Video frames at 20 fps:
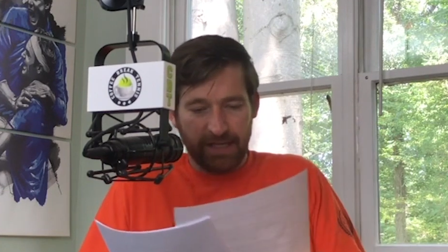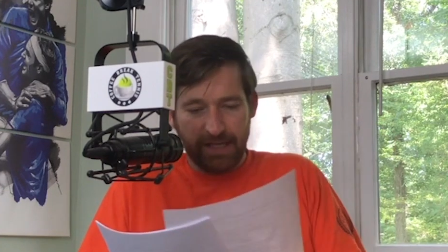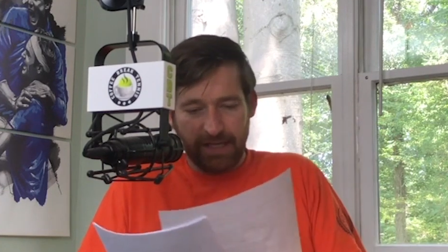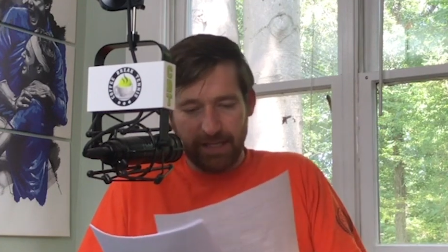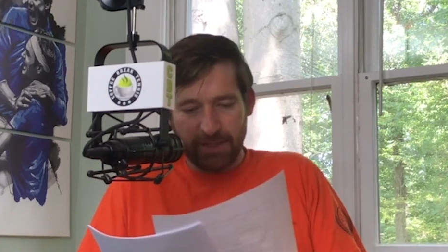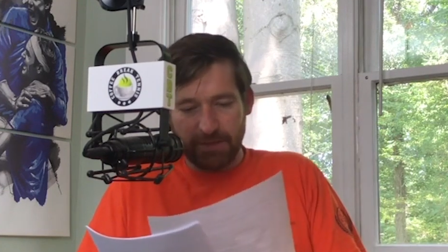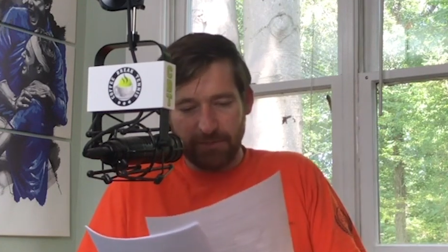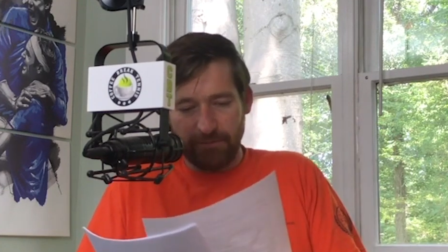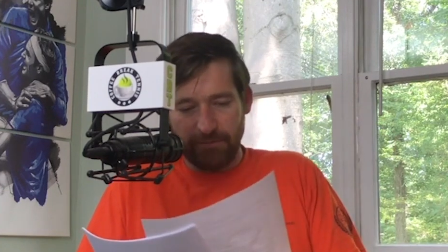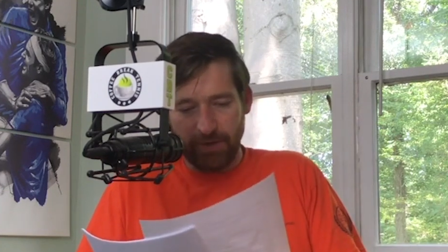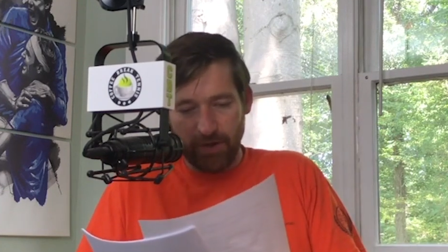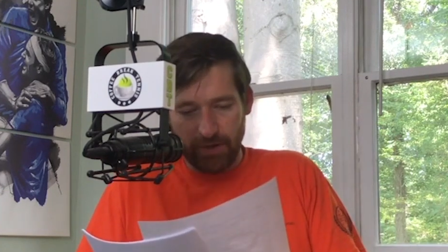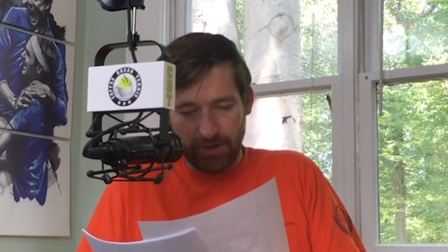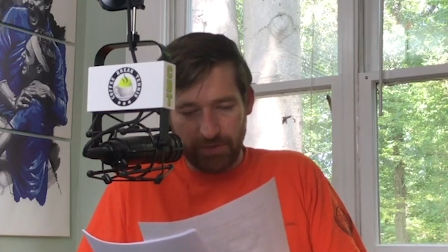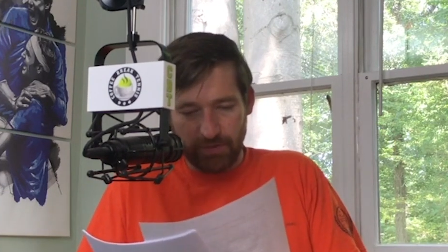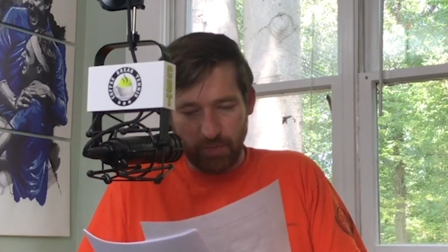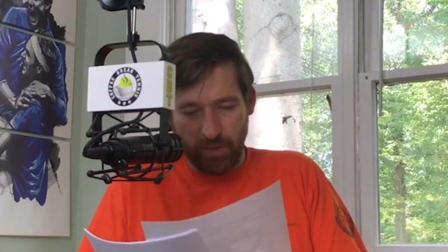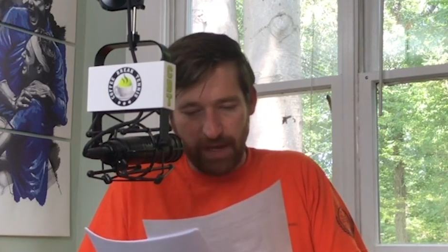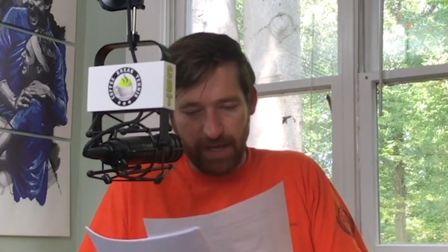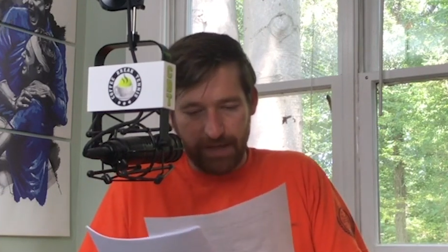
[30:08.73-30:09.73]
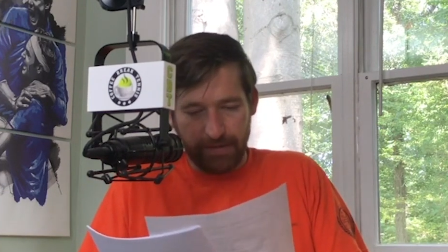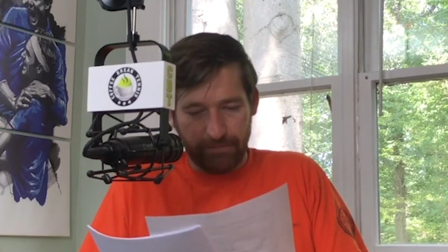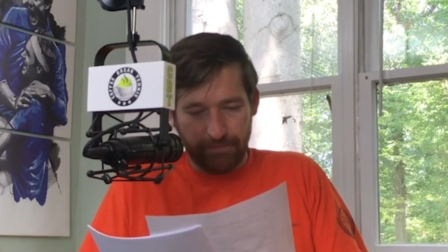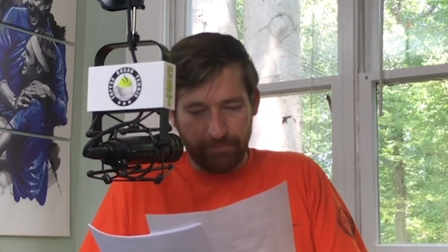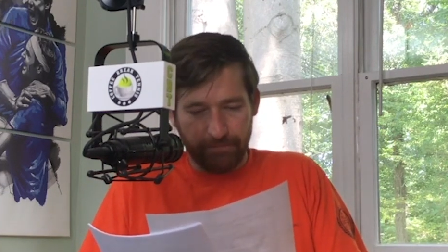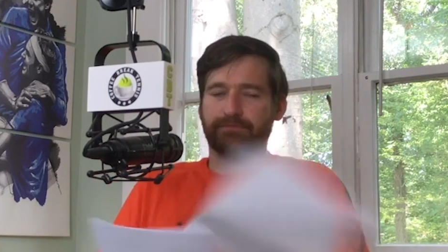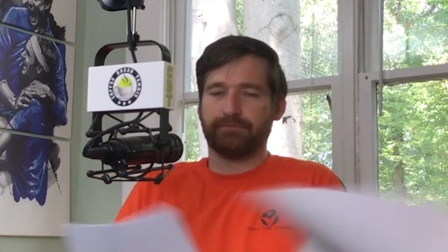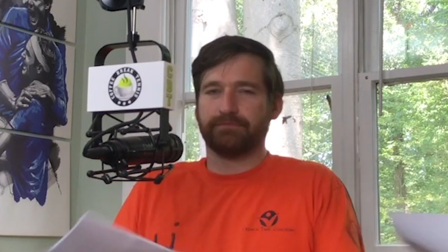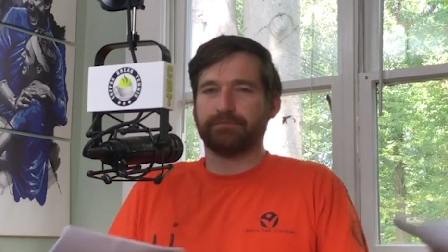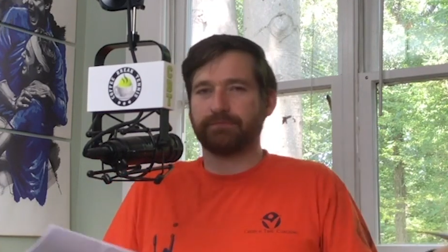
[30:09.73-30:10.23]
His first win
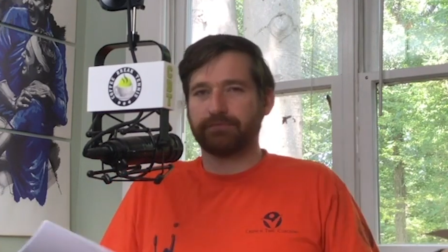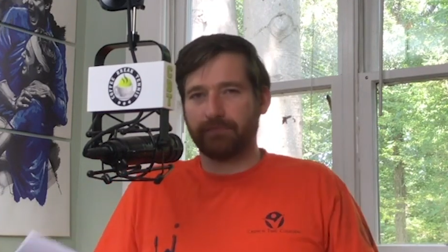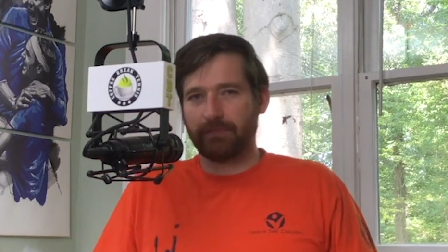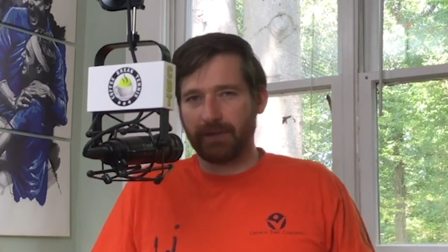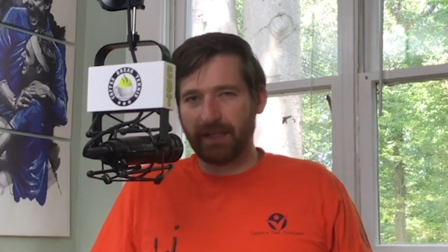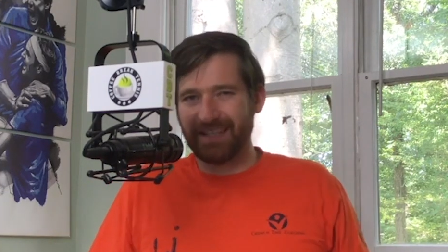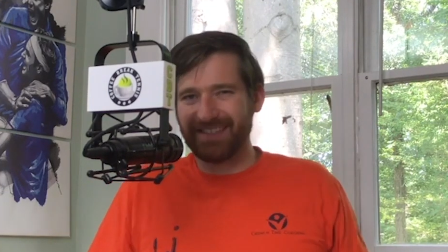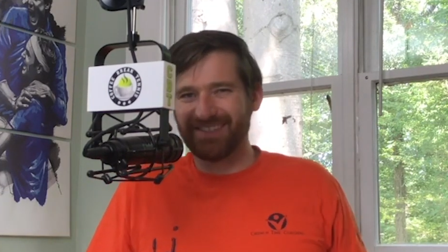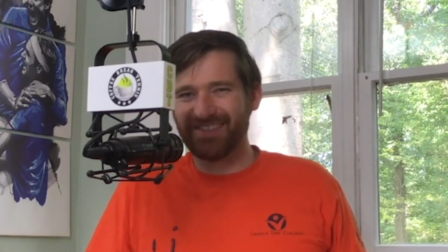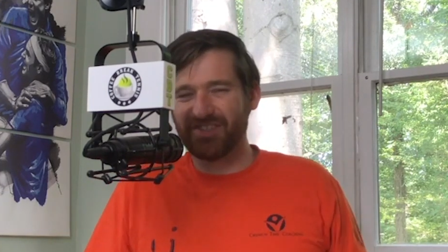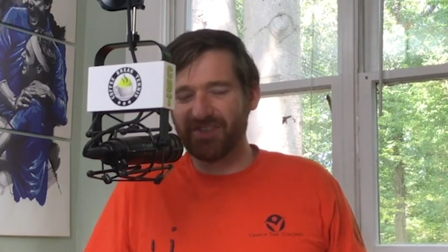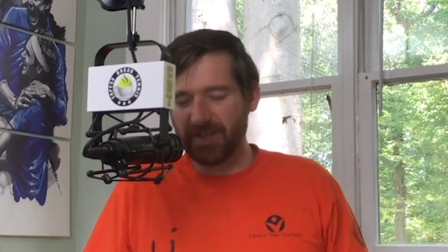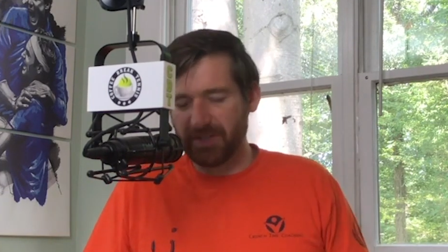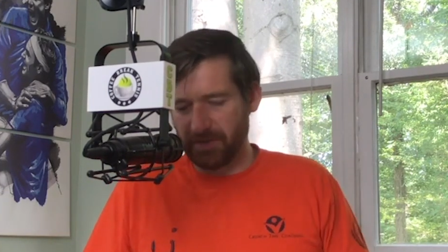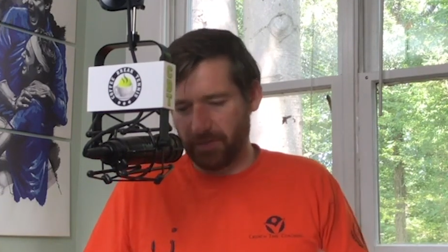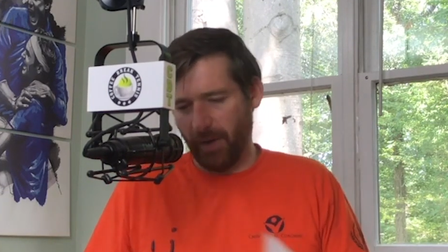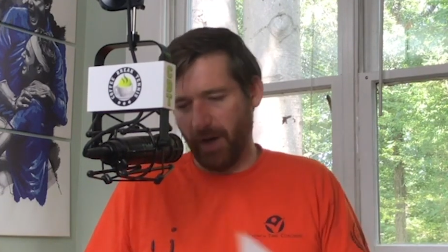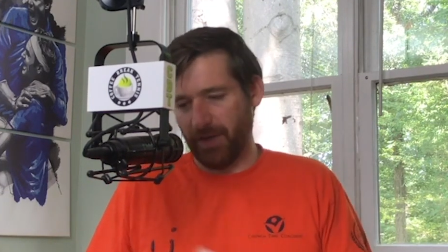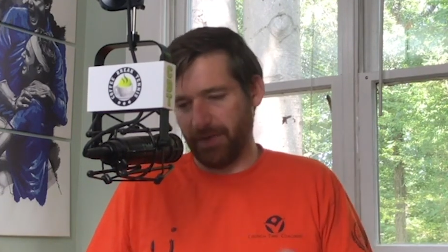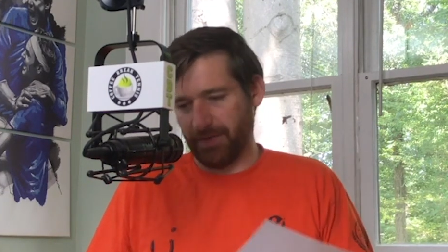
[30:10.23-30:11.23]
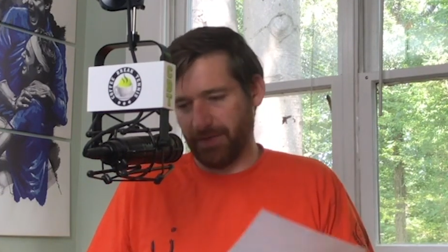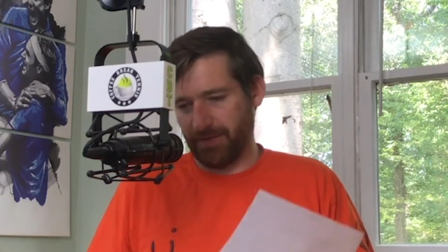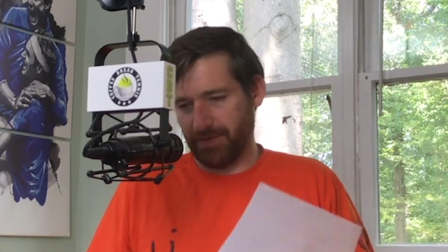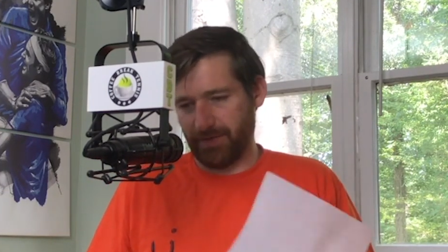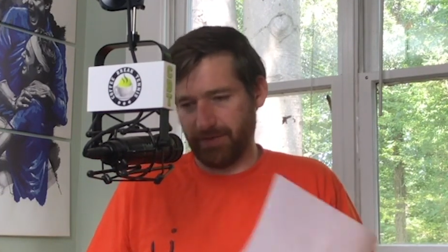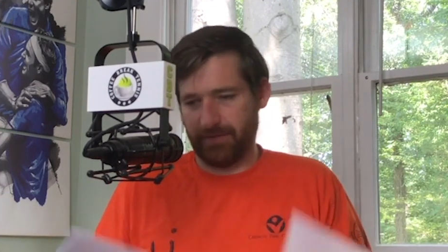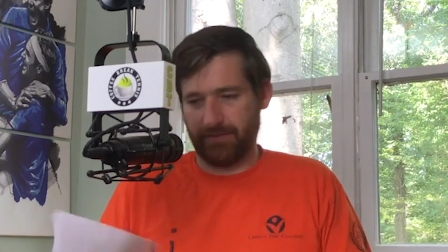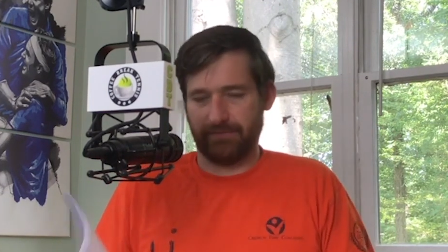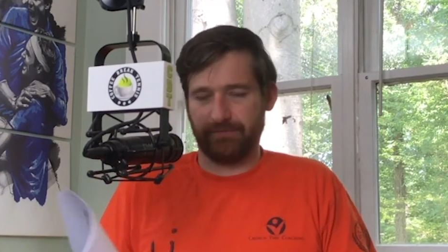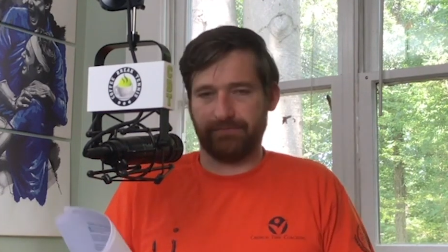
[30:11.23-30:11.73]
in 6 months.